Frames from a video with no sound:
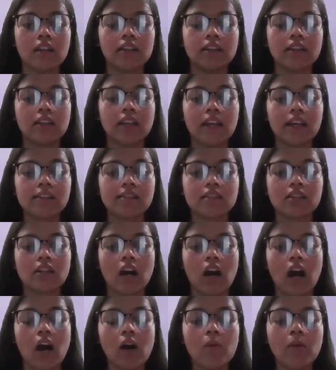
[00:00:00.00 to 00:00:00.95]
Next,
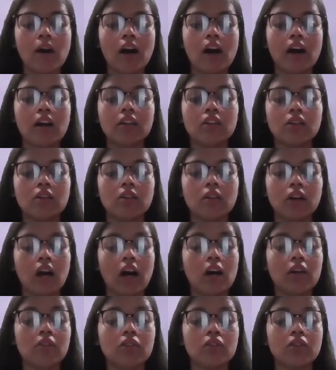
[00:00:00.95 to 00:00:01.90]

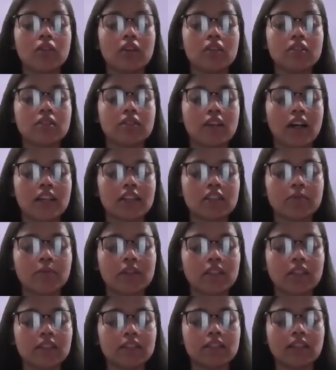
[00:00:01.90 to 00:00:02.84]
how neurons
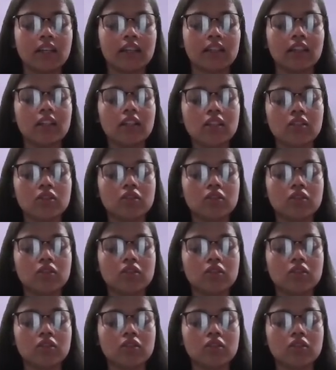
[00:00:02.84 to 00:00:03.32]
transmit the signals?